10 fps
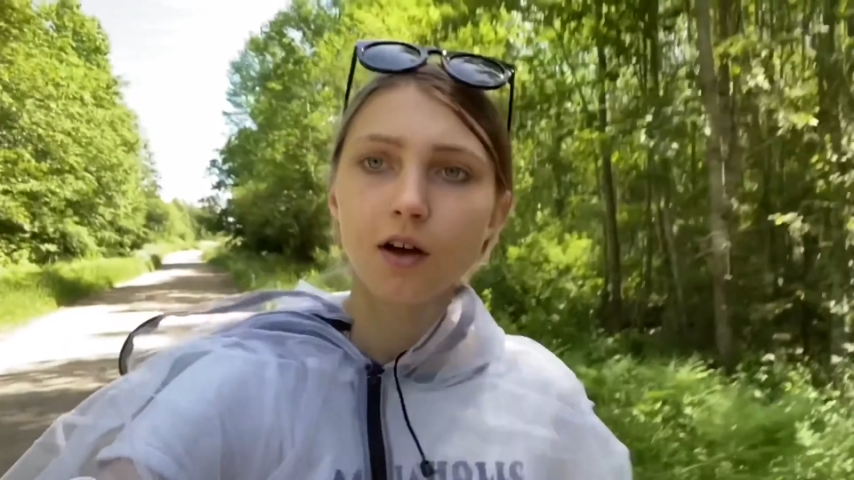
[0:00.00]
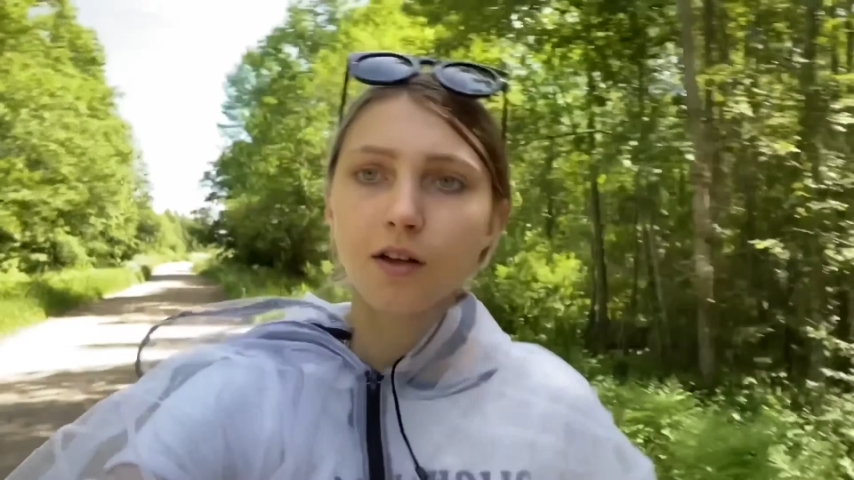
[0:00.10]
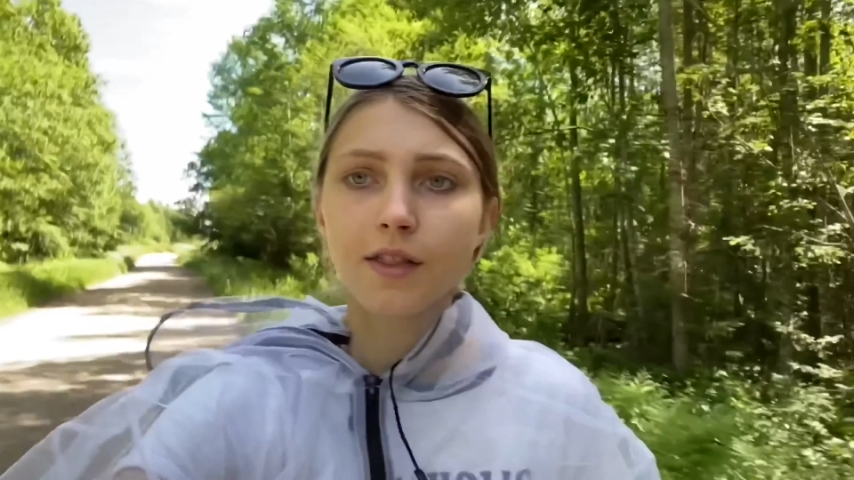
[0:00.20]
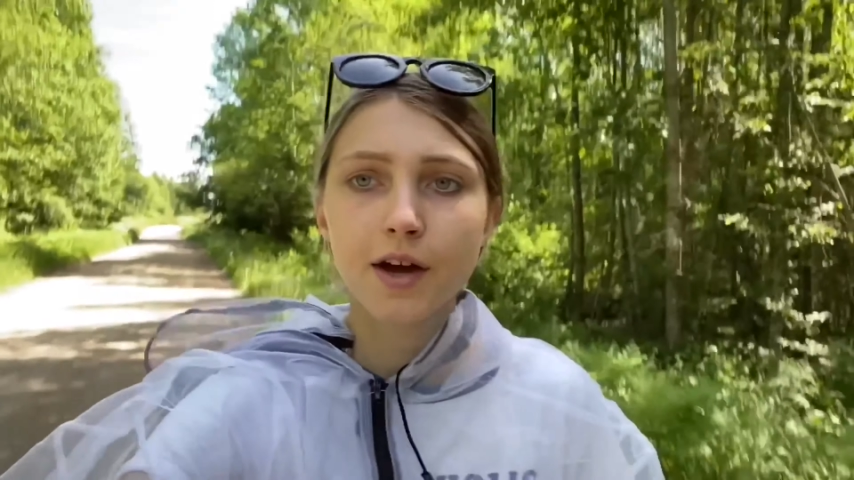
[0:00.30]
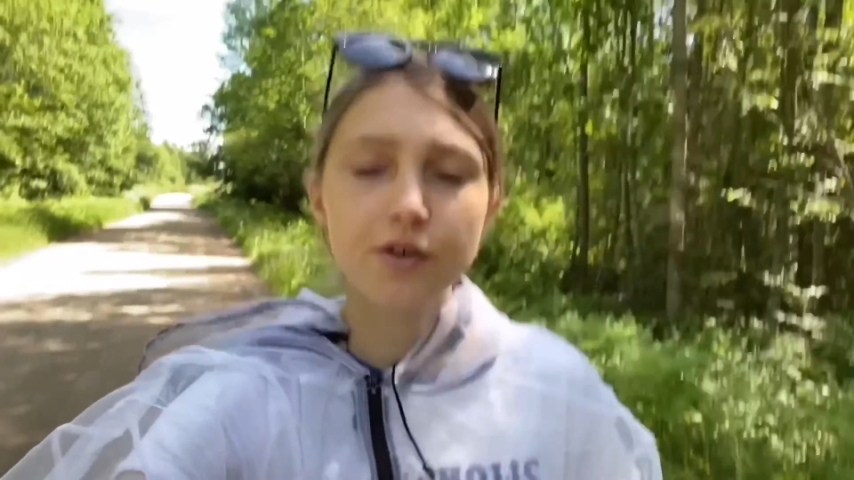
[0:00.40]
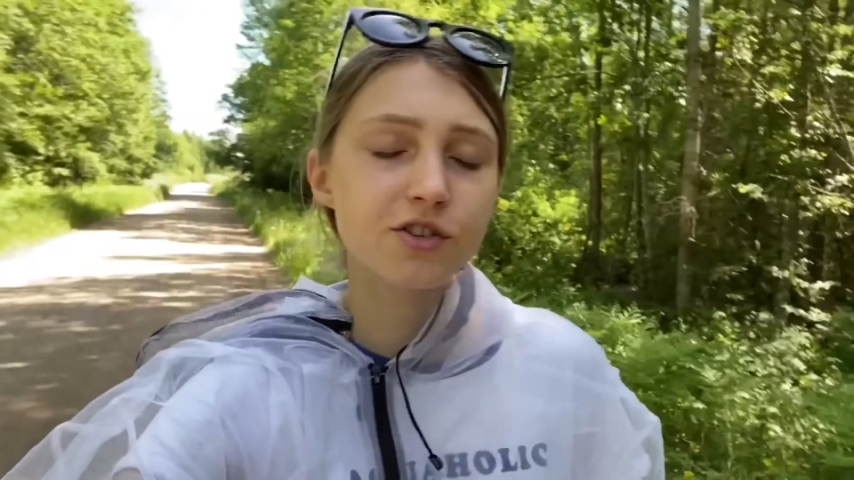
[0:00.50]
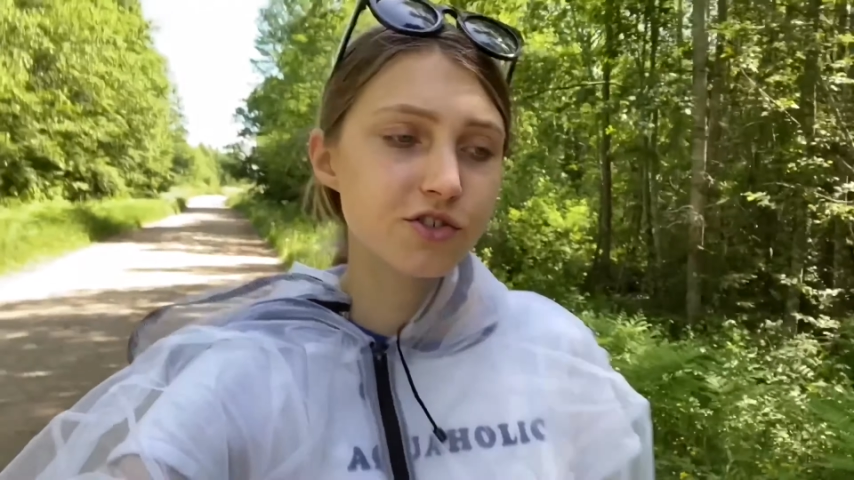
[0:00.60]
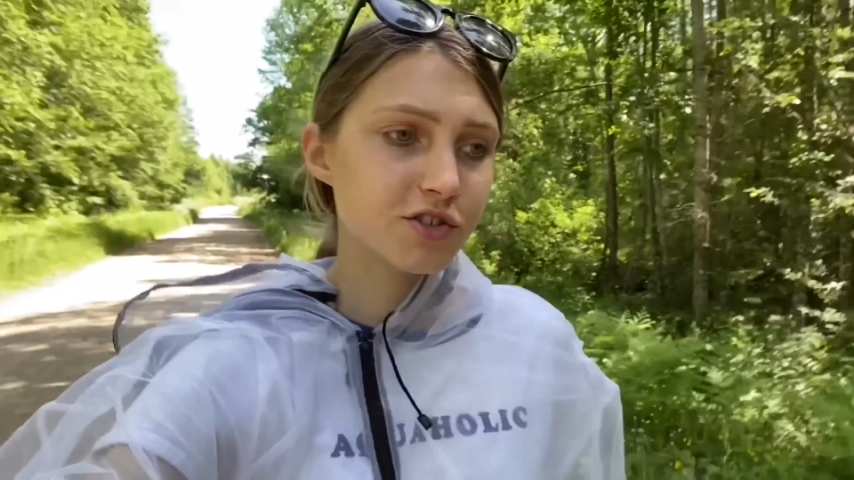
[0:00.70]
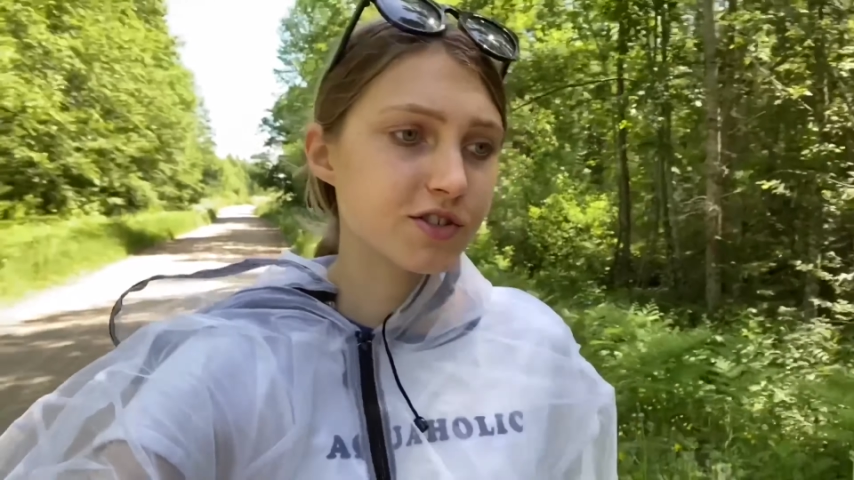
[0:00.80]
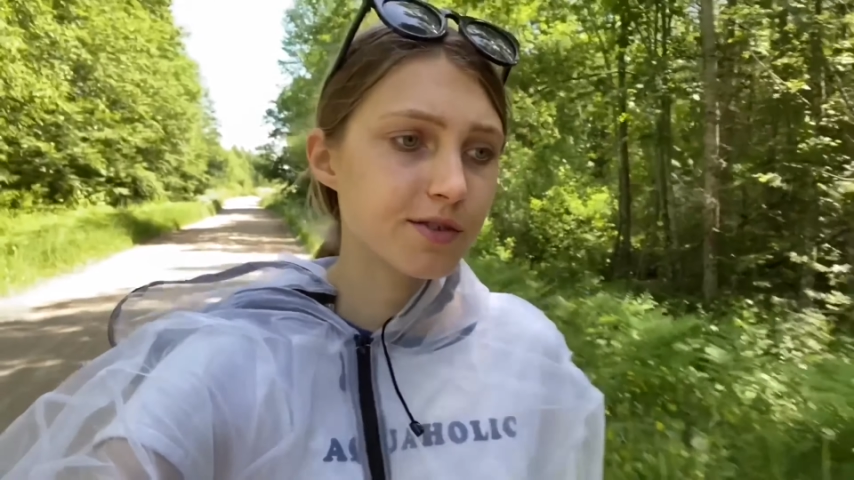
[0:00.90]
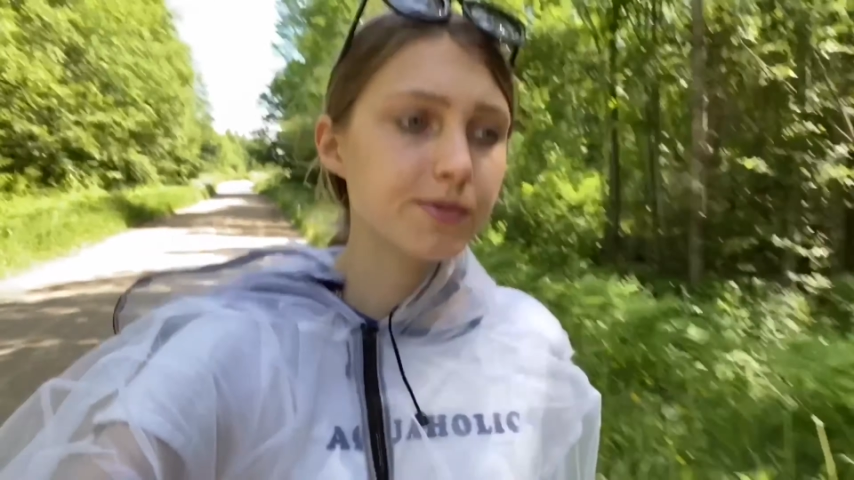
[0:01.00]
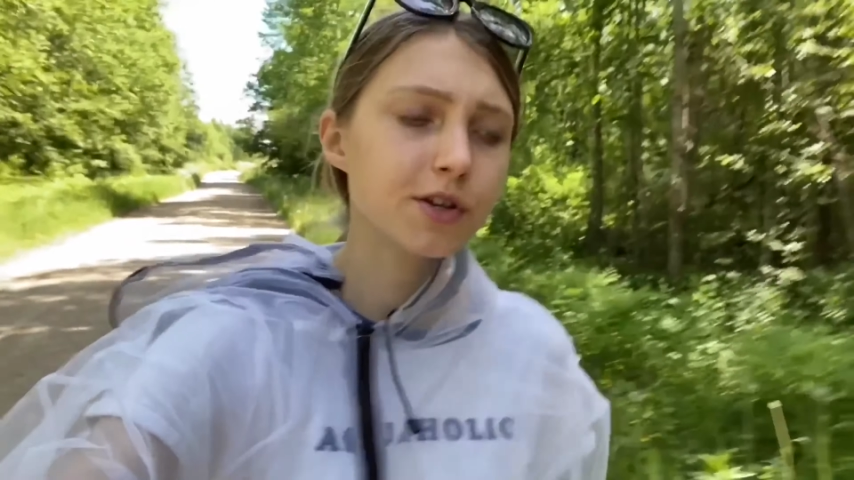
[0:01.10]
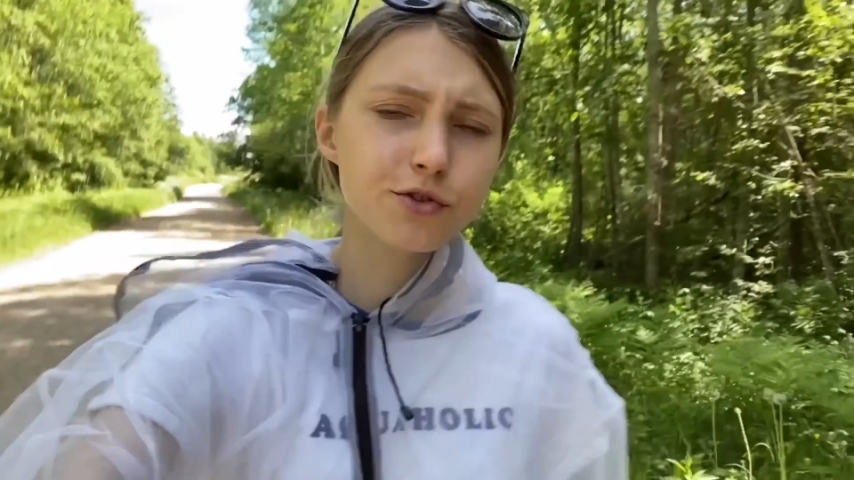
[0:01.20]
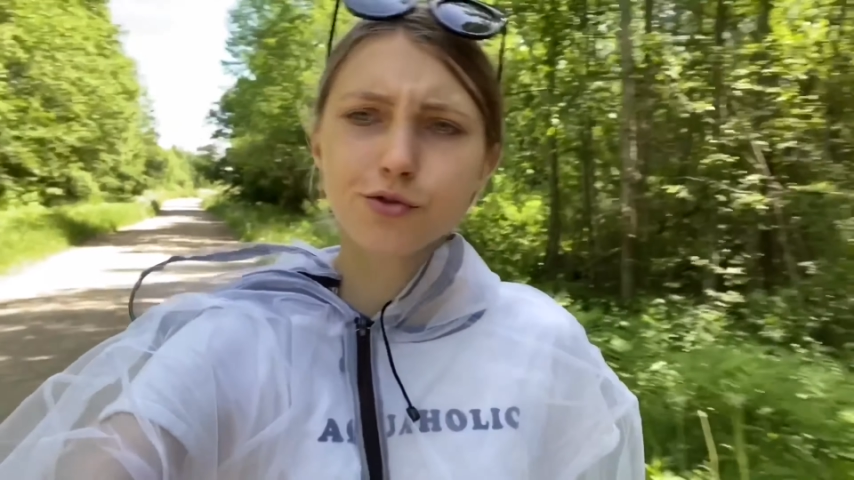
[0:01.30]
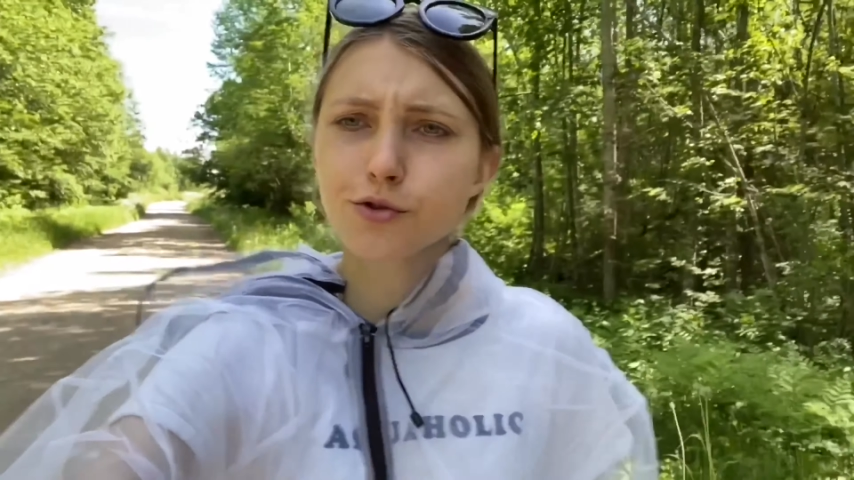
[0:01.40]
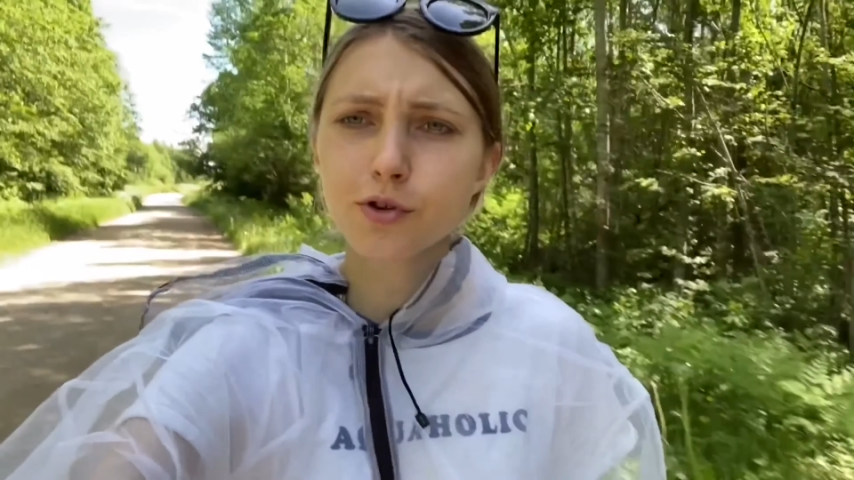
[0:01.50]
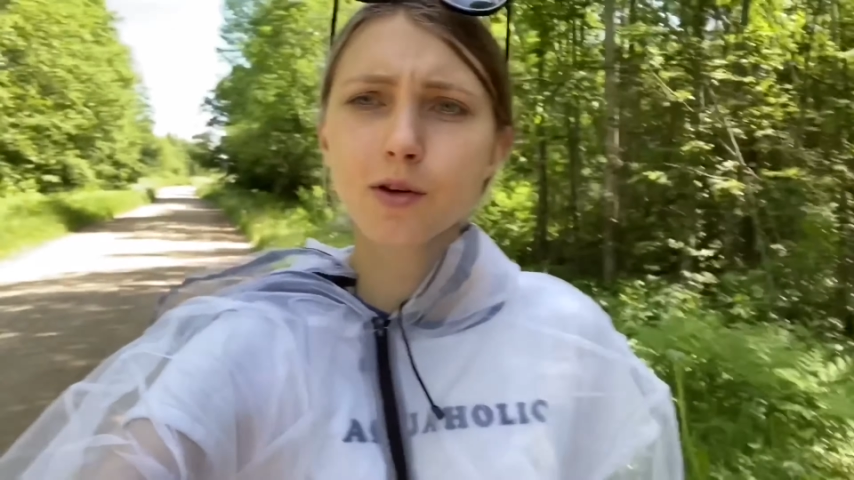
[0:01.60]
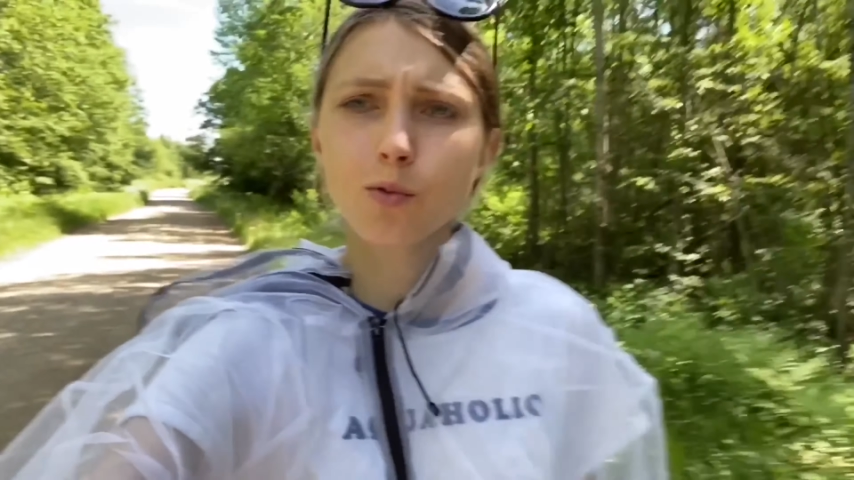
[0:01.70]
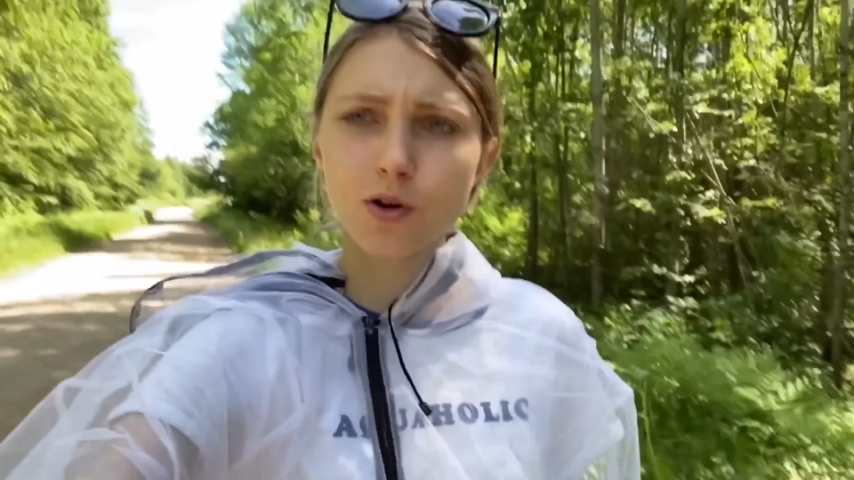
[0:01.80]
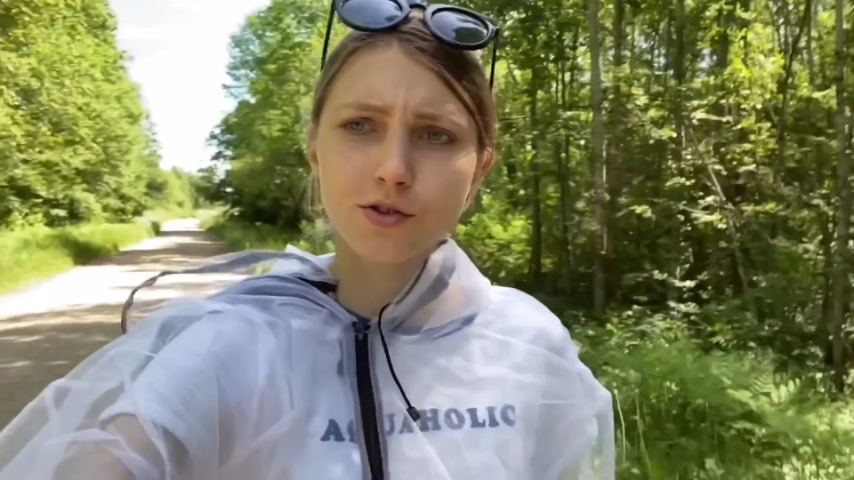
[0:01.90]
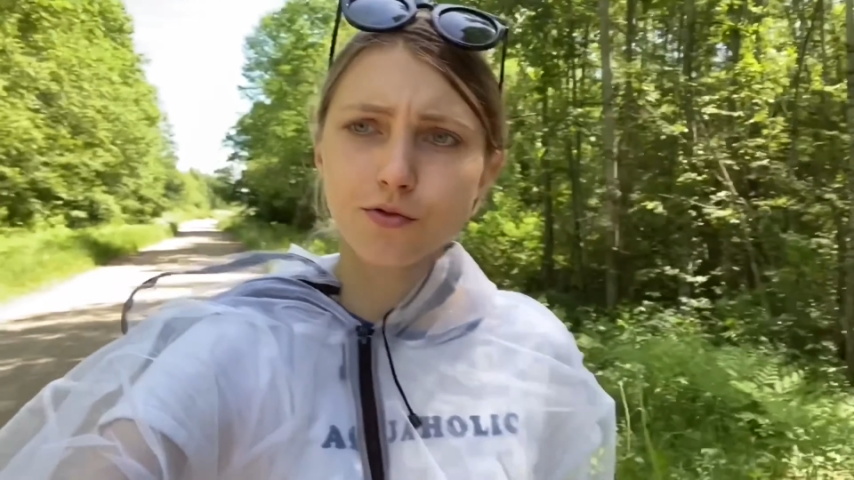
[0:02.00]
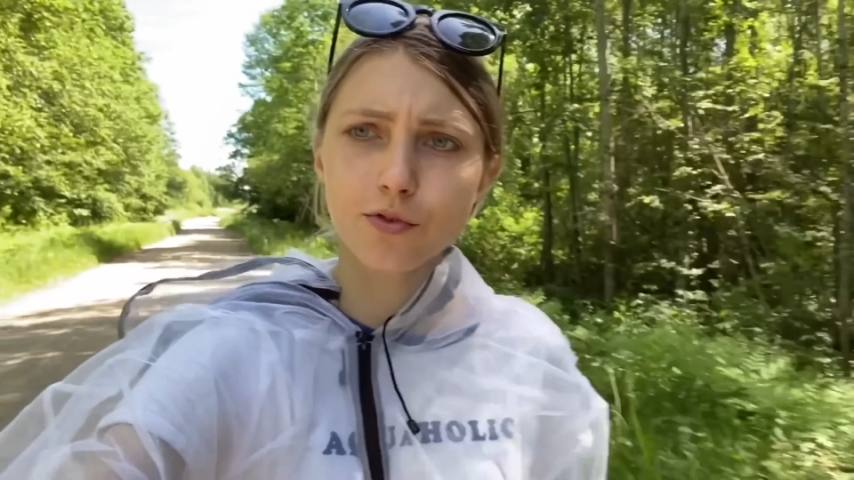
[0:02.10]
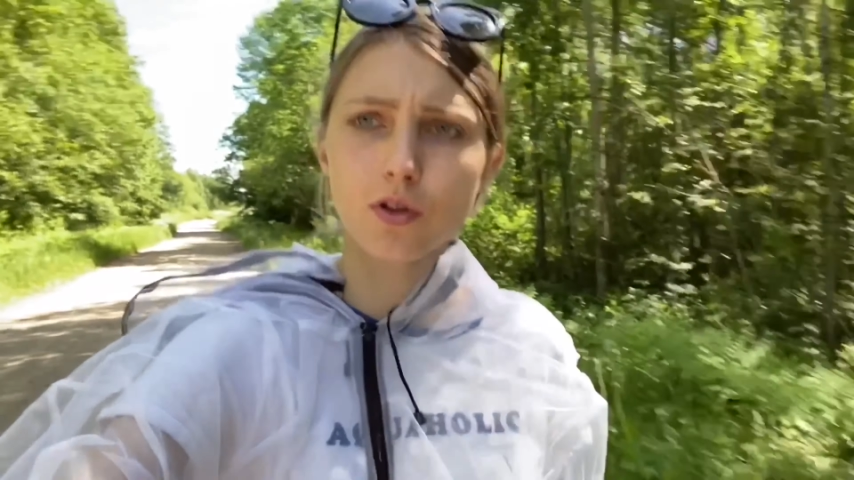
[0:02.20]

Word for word: There is just something truly wonderful